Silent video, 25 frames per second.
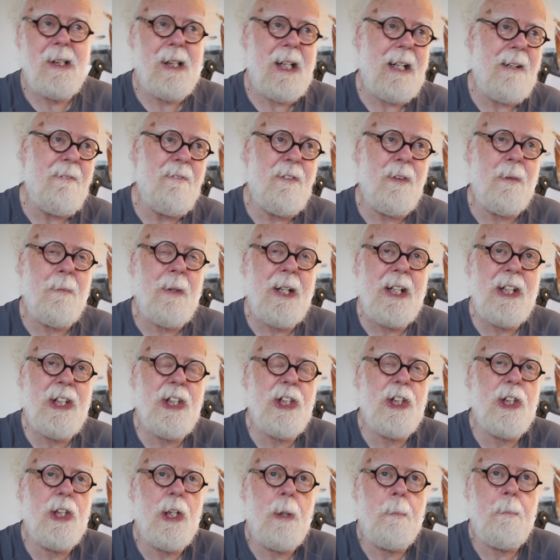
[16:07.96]

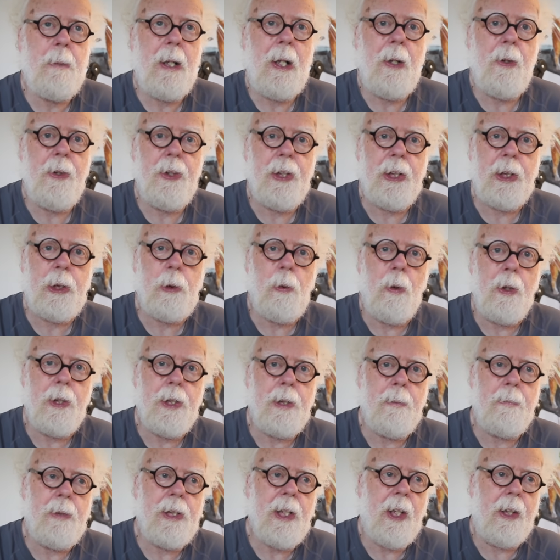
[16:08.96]
information about the
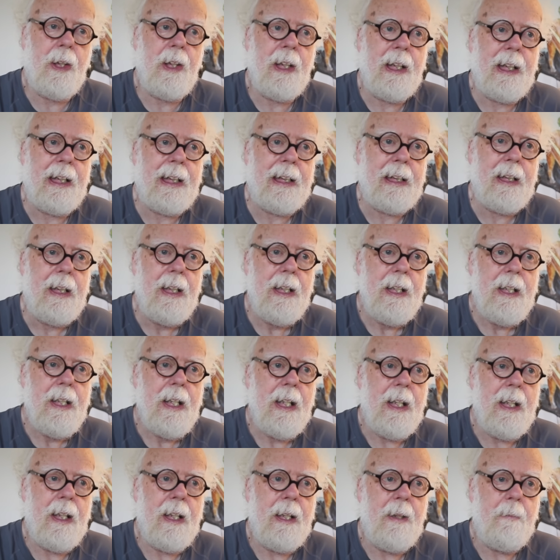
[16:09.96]
quantum tunneling
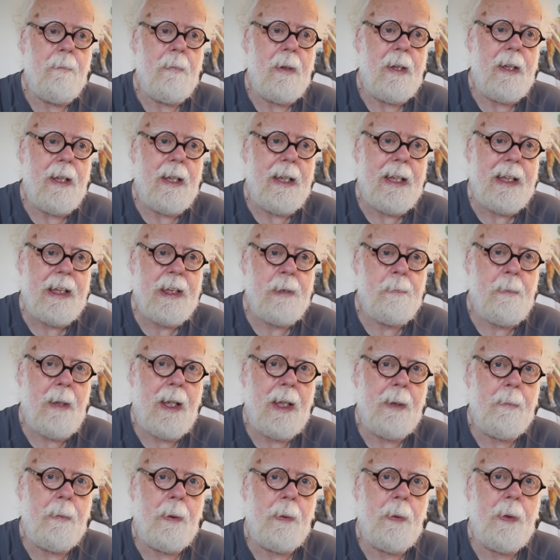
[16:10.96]
um,
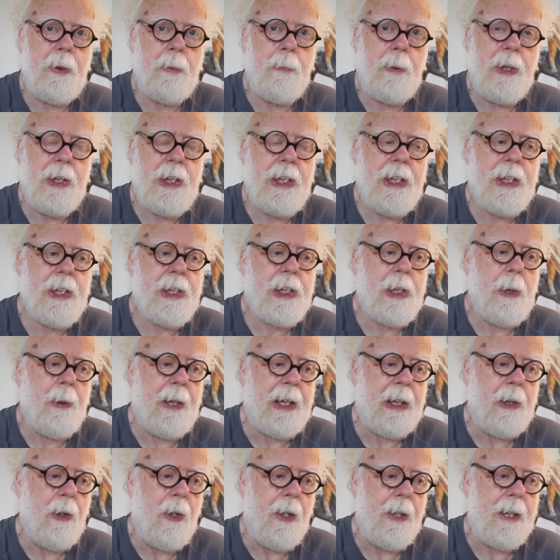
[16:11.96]
experiment, which is
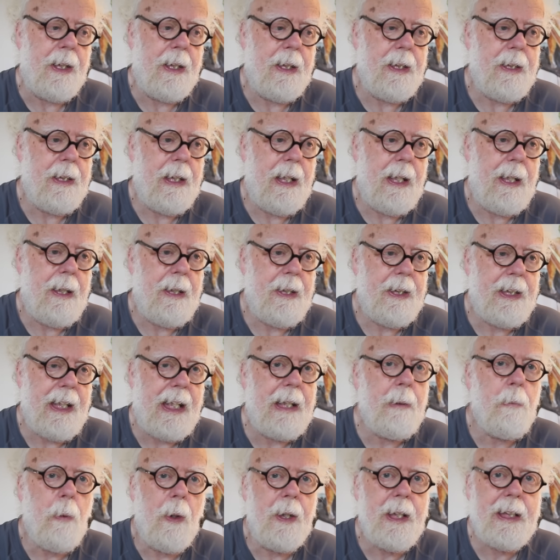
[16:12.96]
going on. Uh,
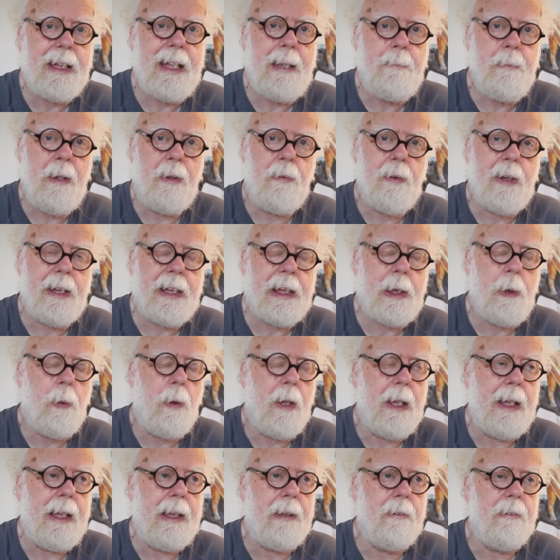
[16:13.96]
they want to keep it really
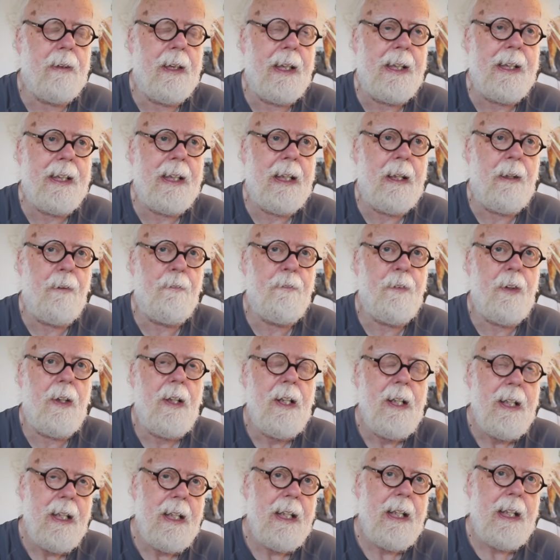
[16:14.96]
quiet right now. For,
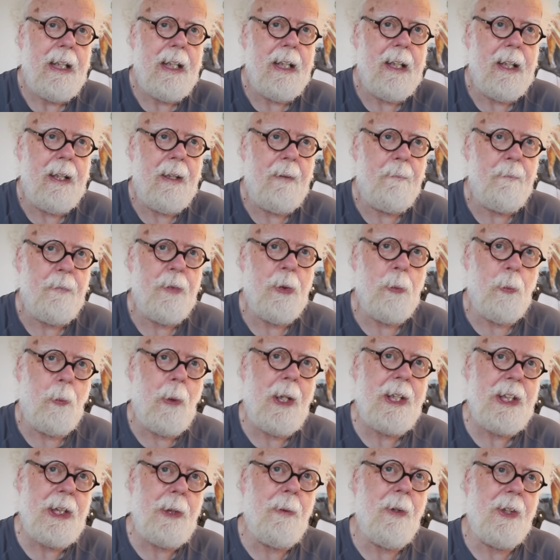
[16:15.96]
um,
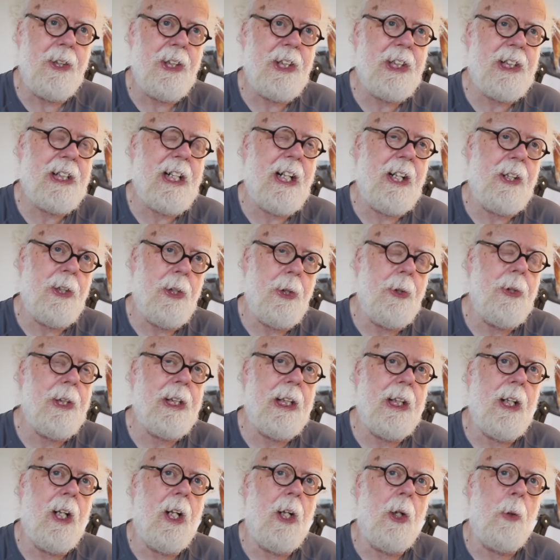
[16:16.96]
when you understand who
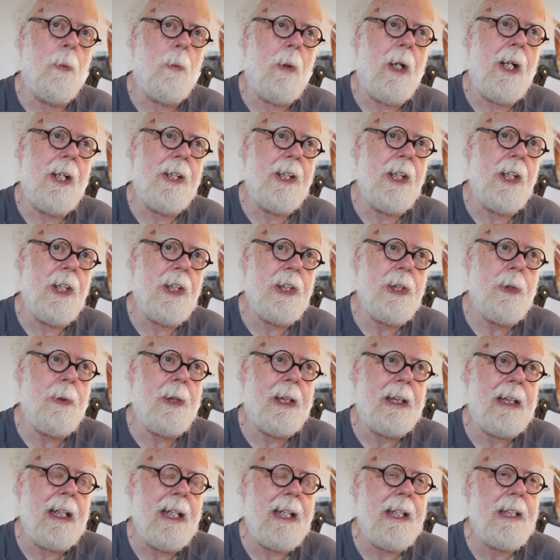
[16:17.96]
they are and why they're
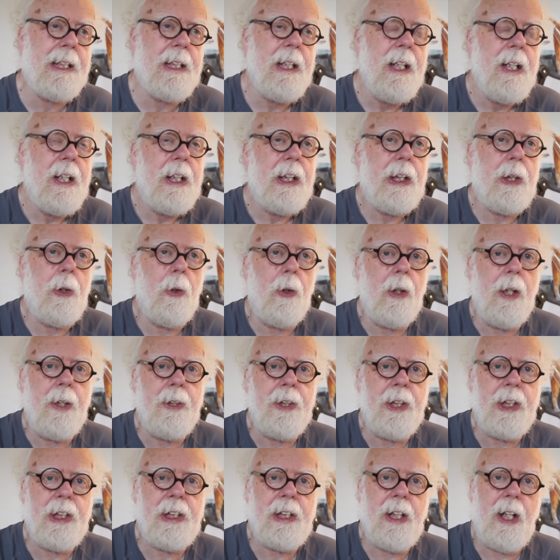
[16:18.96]
doing it, you'll
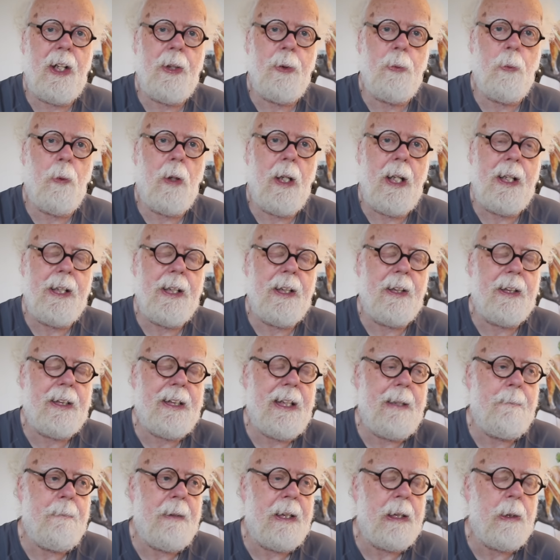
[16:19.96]
understand why they're
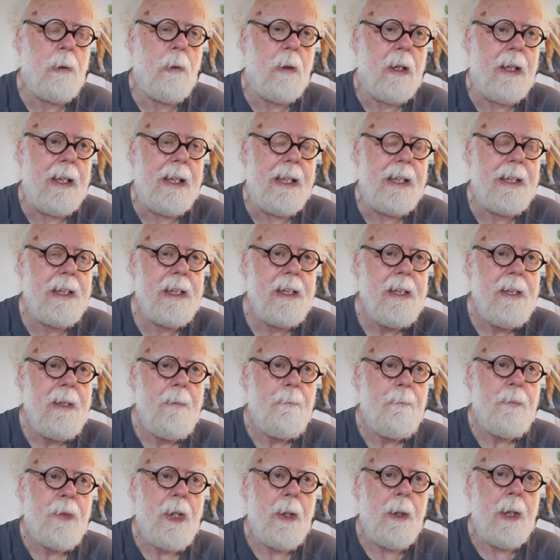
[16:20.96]
keeping quiet.
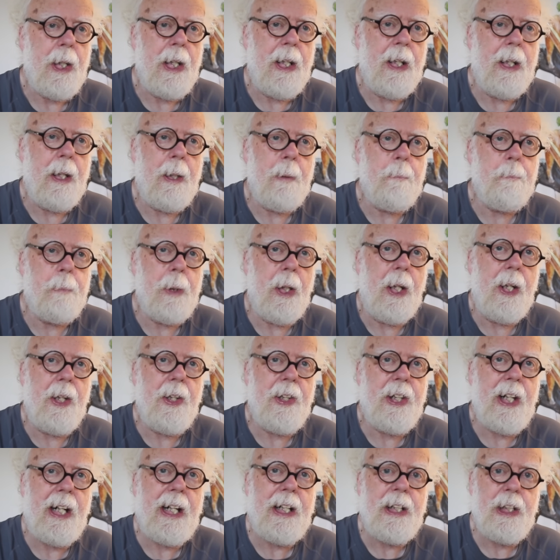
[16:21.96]
Uh,
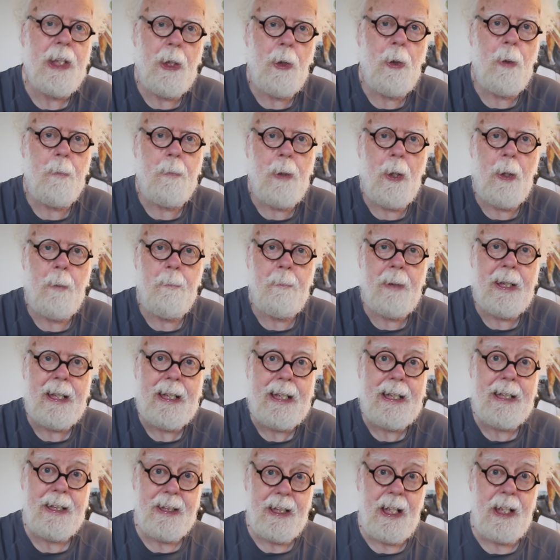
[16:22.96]
but they know about
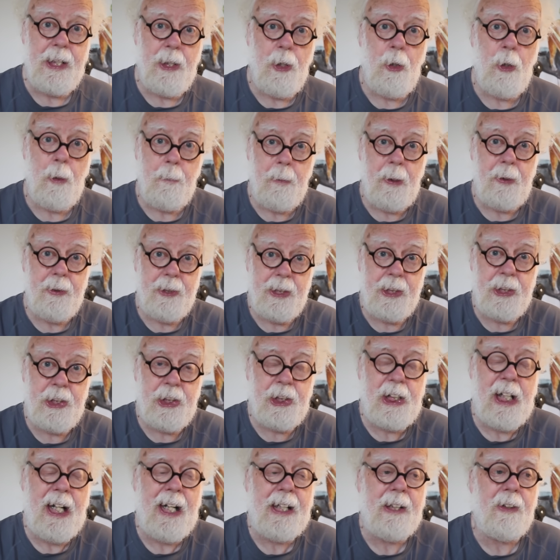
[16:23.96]
me. They know about this
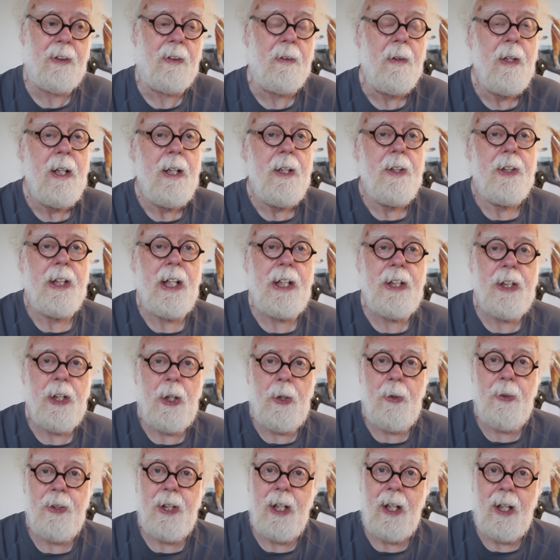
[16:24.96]
channel. They
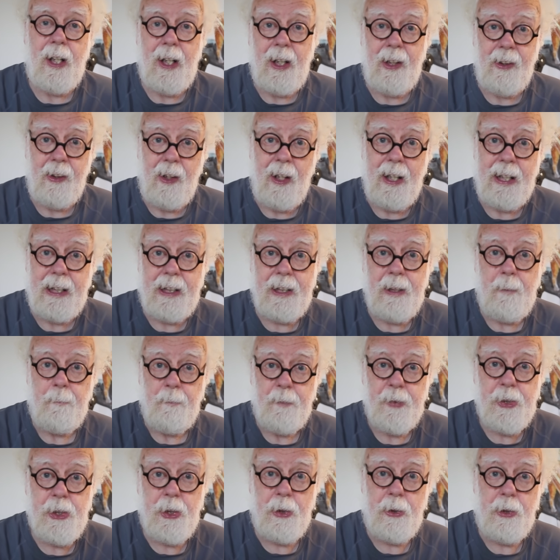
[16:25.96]
know that I like
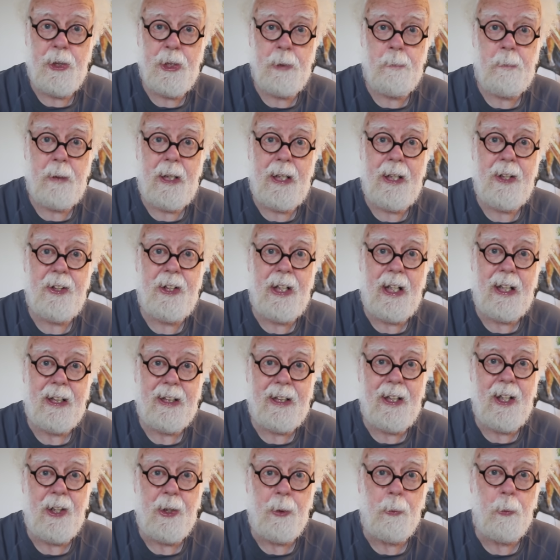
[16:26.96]
to spread that
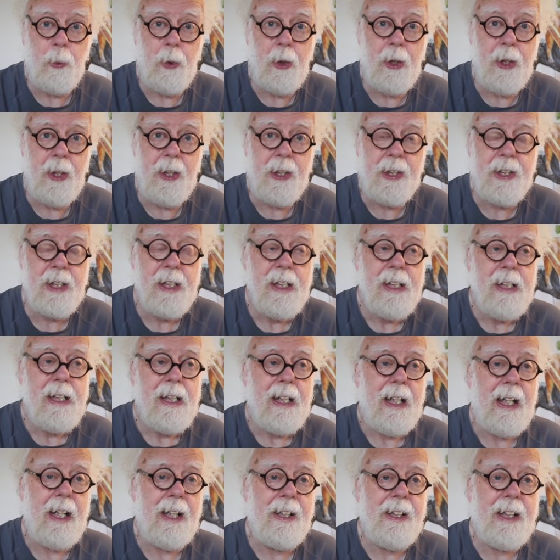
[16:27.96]
kind of word,
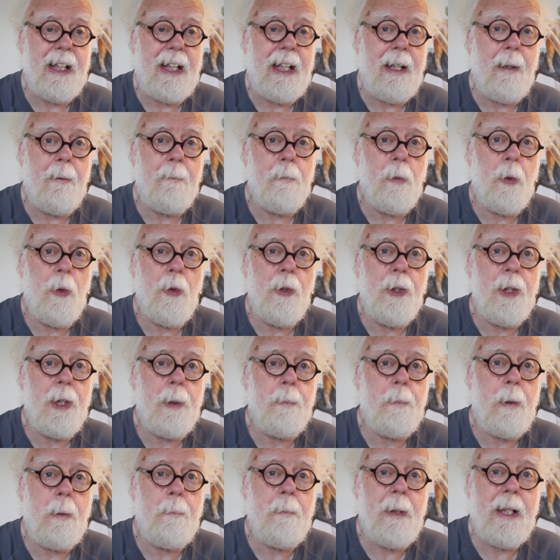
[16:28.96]
and they are more than
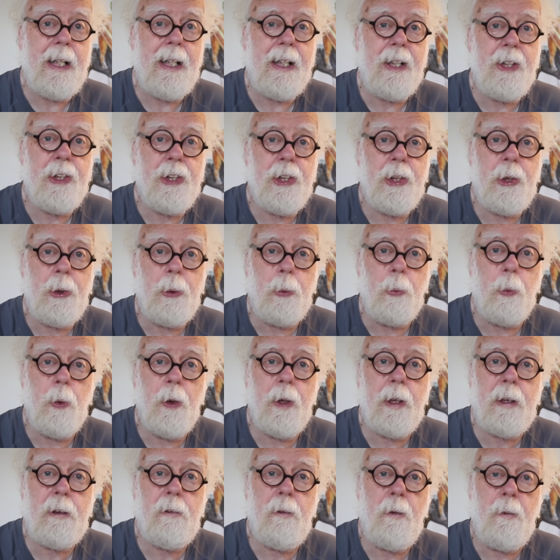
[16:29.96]
prepared to
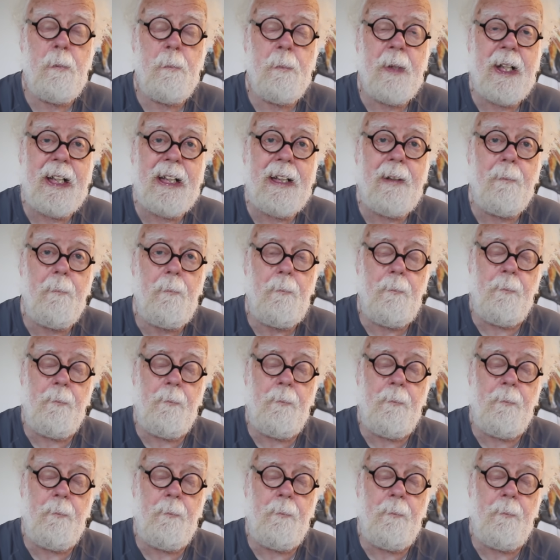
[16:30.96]
work with me